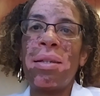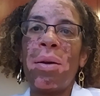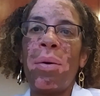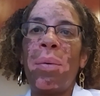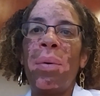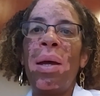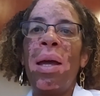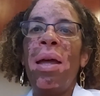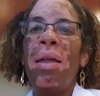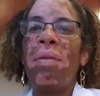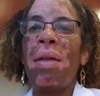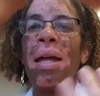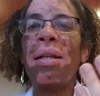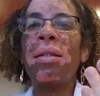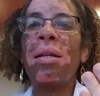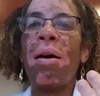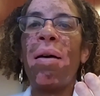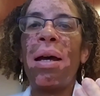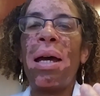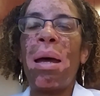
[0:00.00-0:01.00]
So
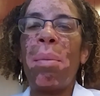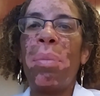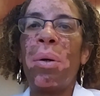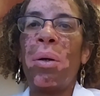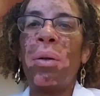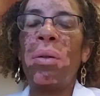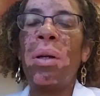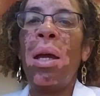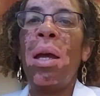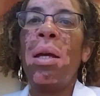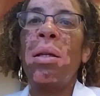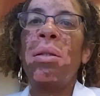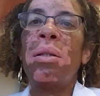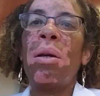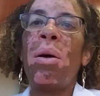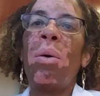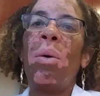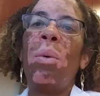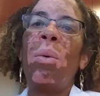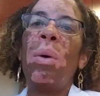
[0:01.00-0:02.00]
that's how I got burned.
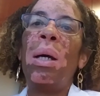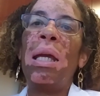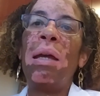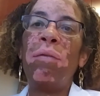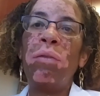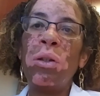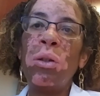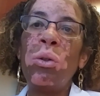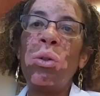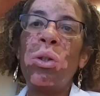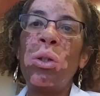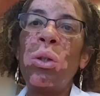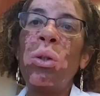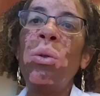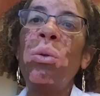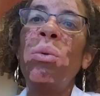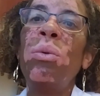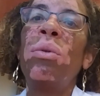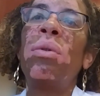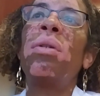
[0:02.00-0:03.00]
So if you
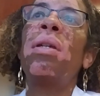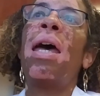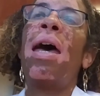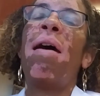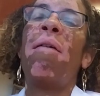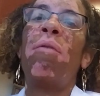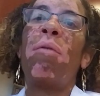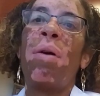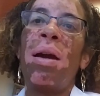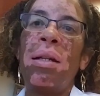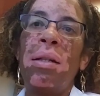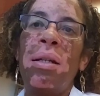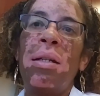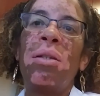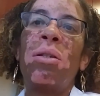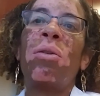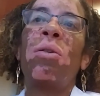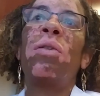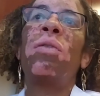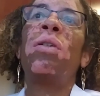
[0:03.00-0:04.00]
do have
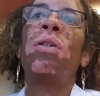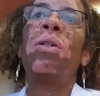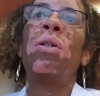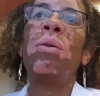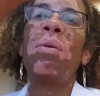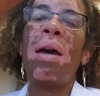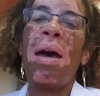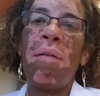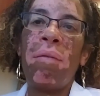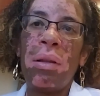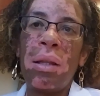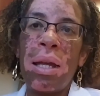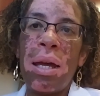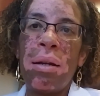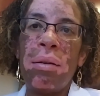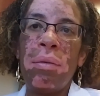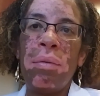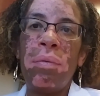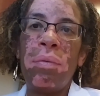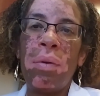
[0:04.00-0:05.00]
redness, or if you do have a
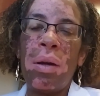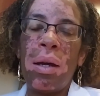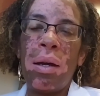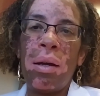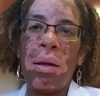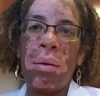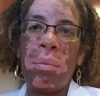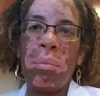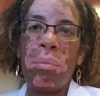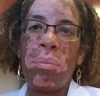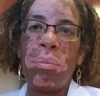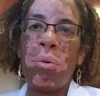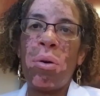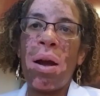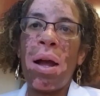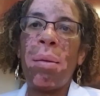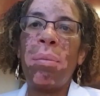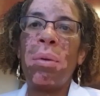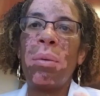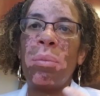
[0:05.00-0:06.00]
lot of
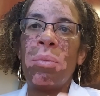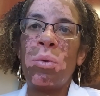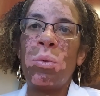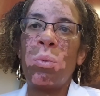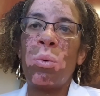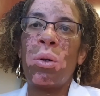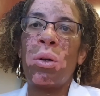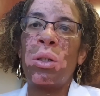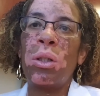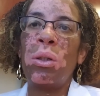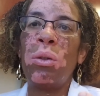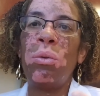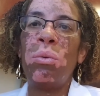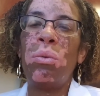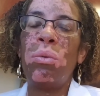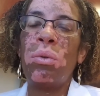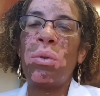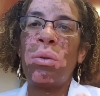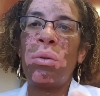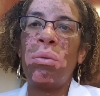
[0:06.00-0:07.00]
problems where you
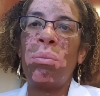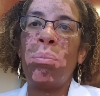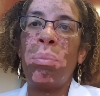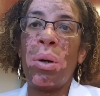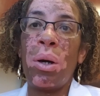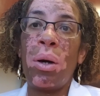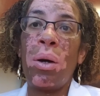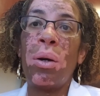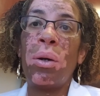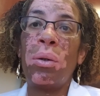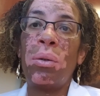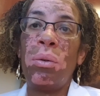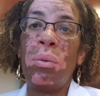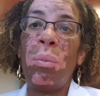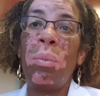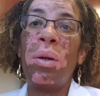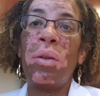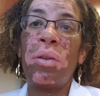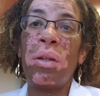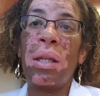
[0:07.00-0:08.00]

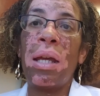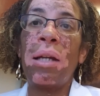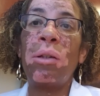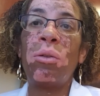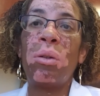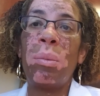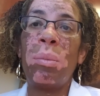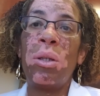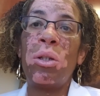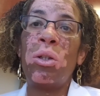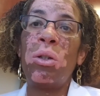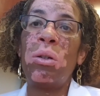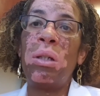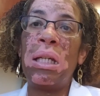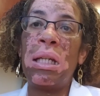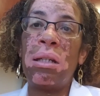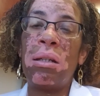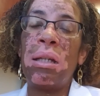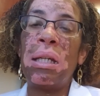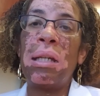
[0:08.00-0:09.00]
burn with the light treatments, you
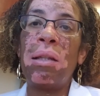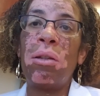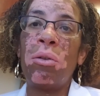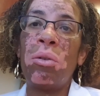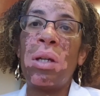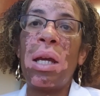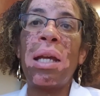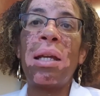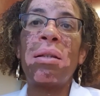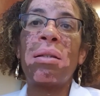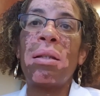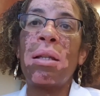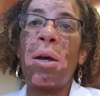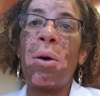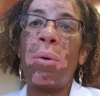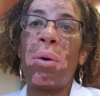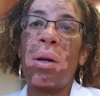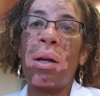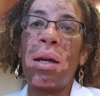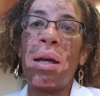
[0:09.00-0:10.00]
need to either take it
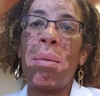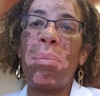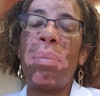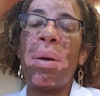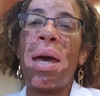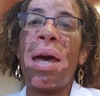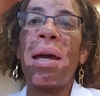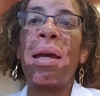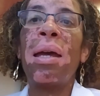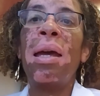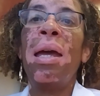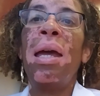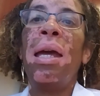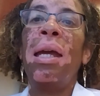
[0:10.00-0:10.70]
slow or cut back.